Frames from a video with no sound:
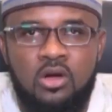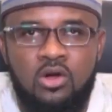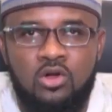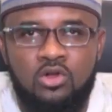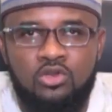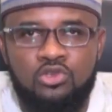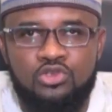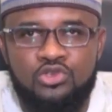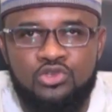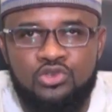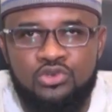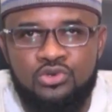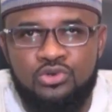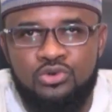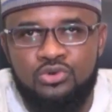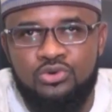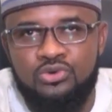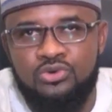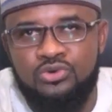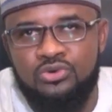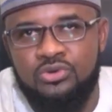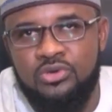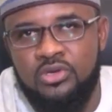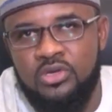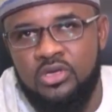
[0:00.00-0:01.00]

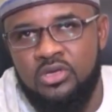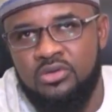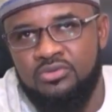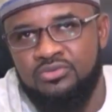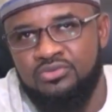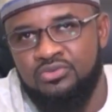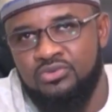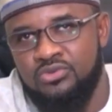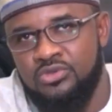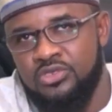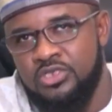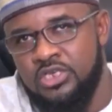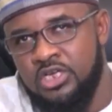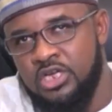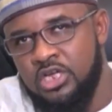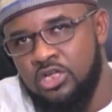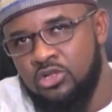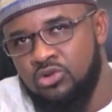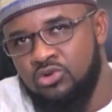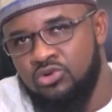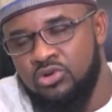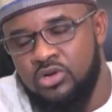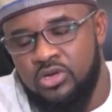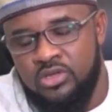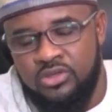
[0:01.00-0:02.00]
Also, if you take a
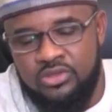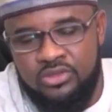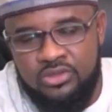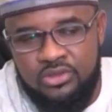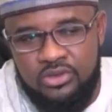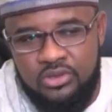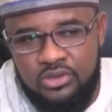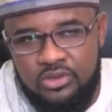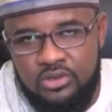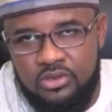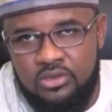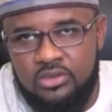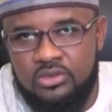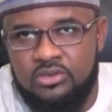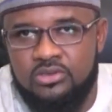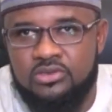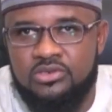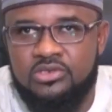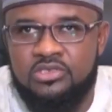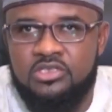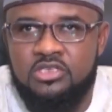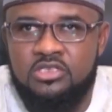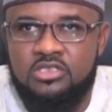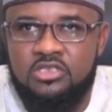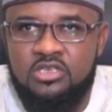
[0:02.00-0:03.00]
look at the
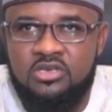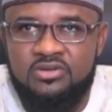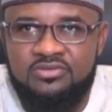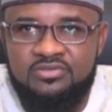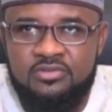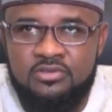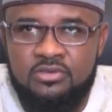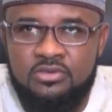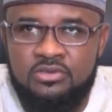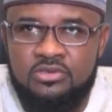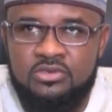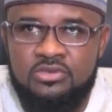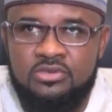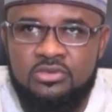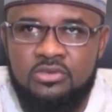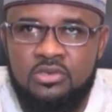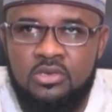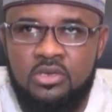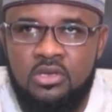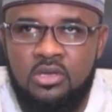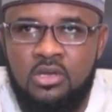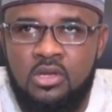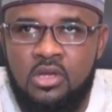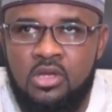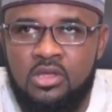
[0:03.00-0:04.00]
state governors,
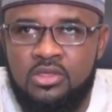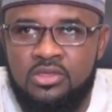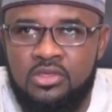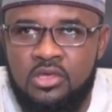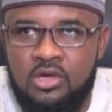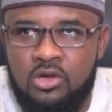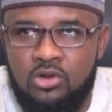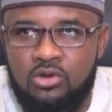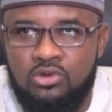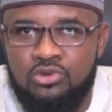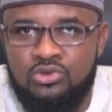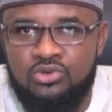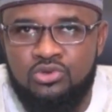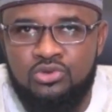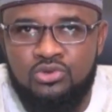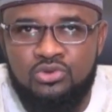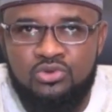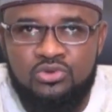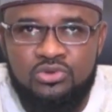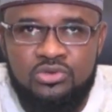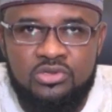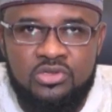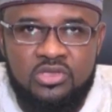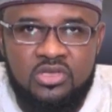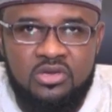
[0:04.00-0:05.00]
they are also
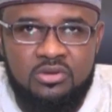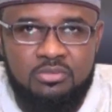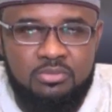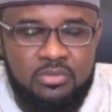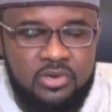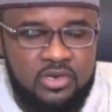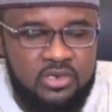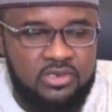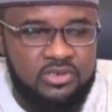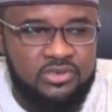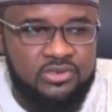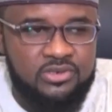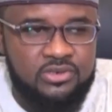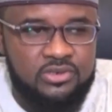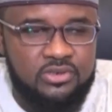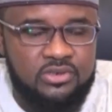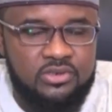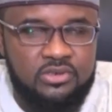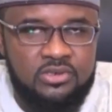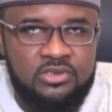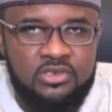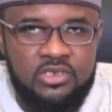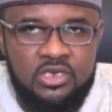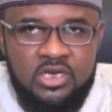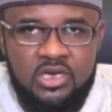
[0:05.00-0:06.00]
doing their best.
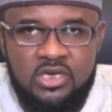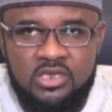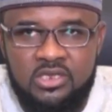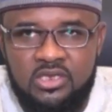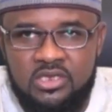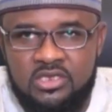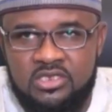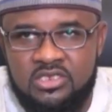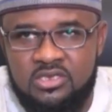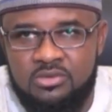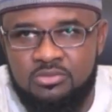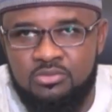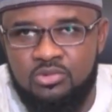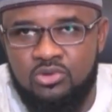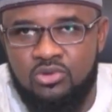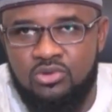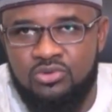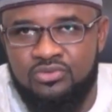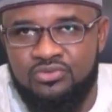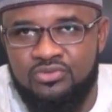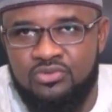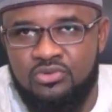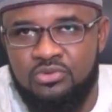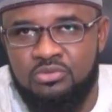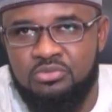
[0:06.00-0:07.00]
Take an example
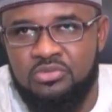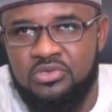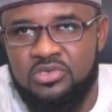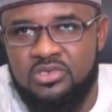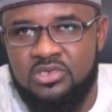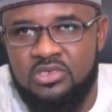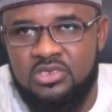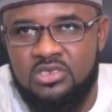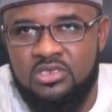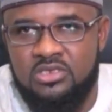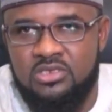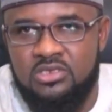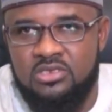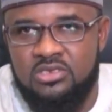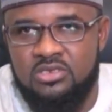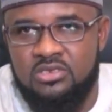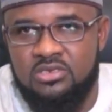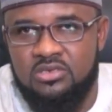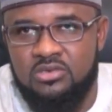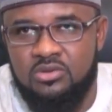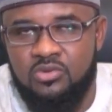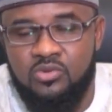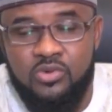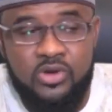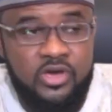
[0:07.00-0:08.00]
of Gombe State,
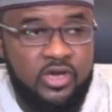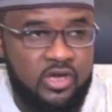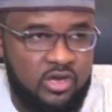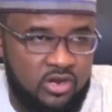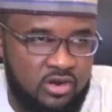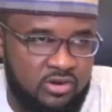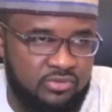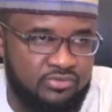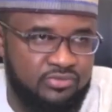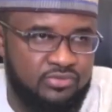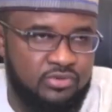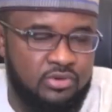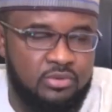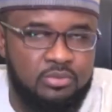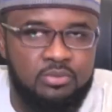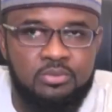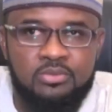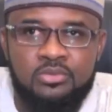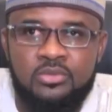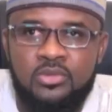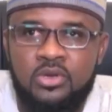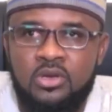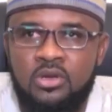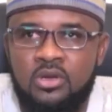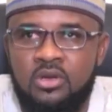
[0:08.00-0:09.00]
where I come from.
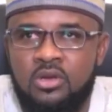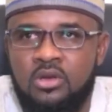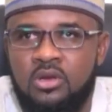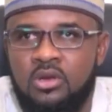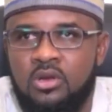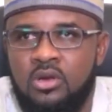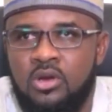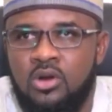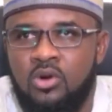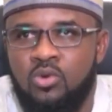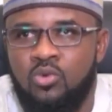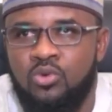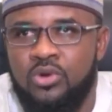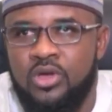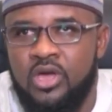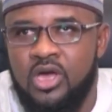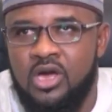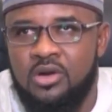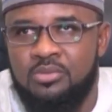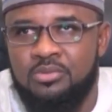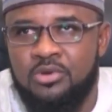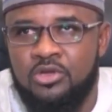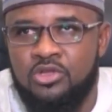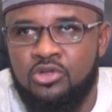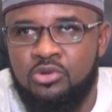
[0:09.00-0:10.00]
We
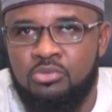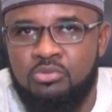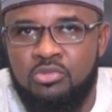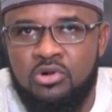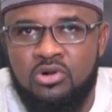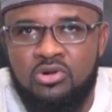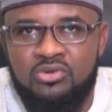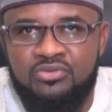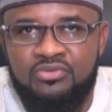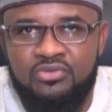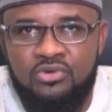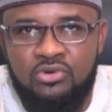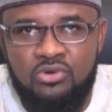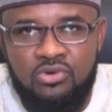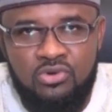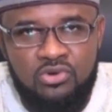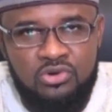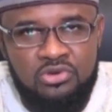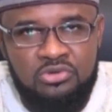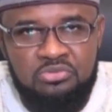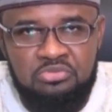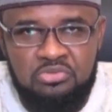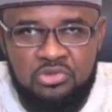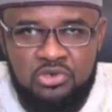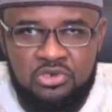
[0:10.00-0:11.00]
have a number of
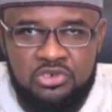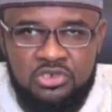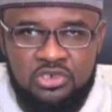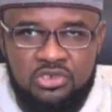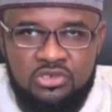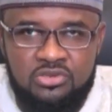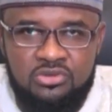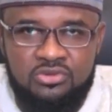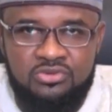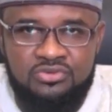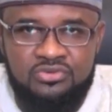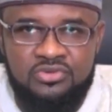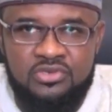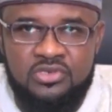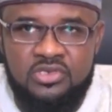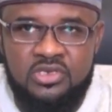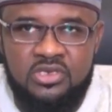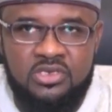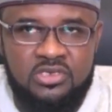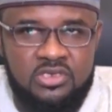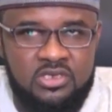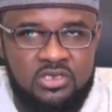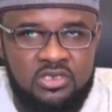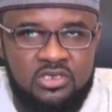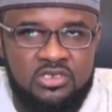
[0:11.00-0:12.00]
ongoing projects of His
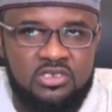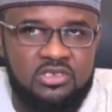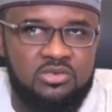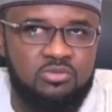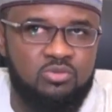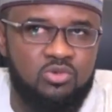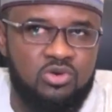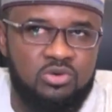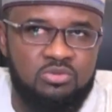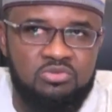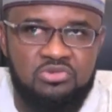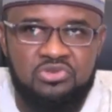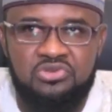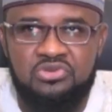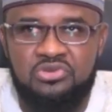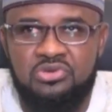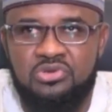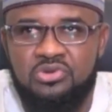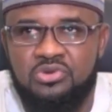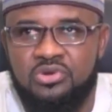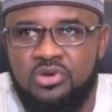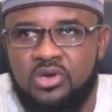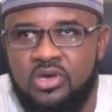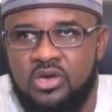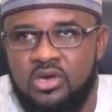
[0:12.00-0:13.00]
Excellency Muhammadu
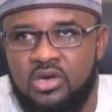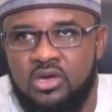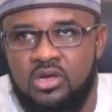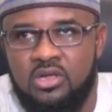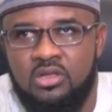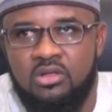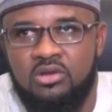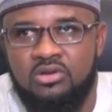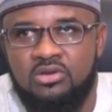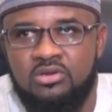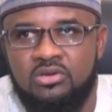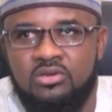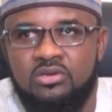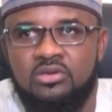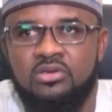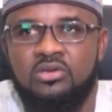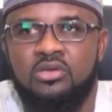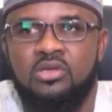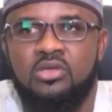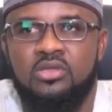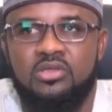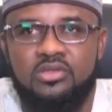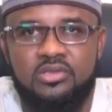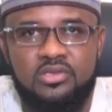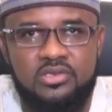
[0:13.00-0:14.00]
Inuyaha along
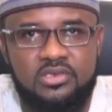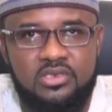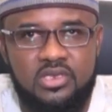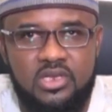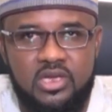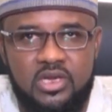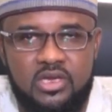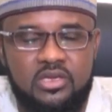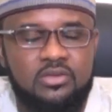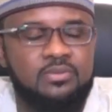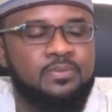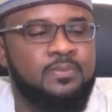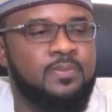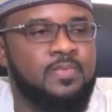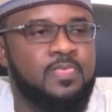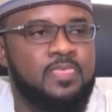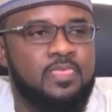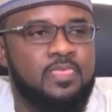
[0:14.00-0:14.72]
this line.